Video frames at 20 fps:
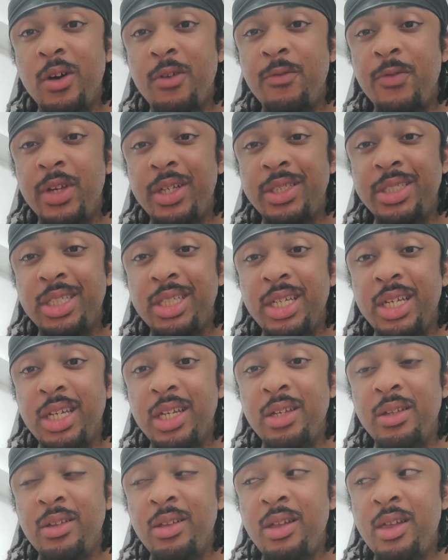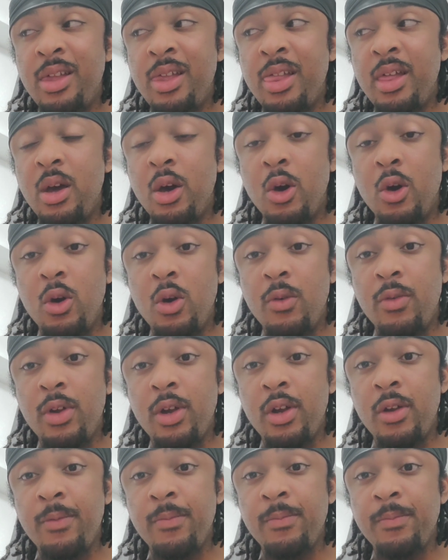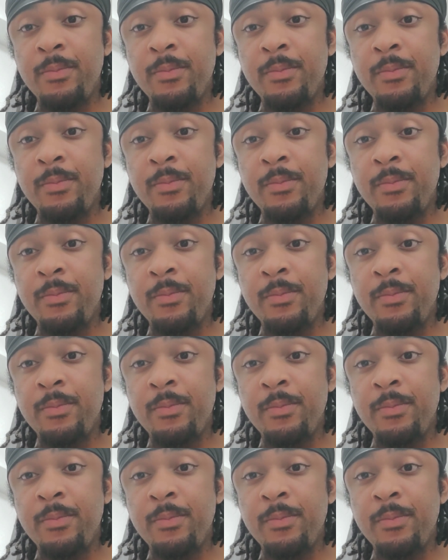officially over.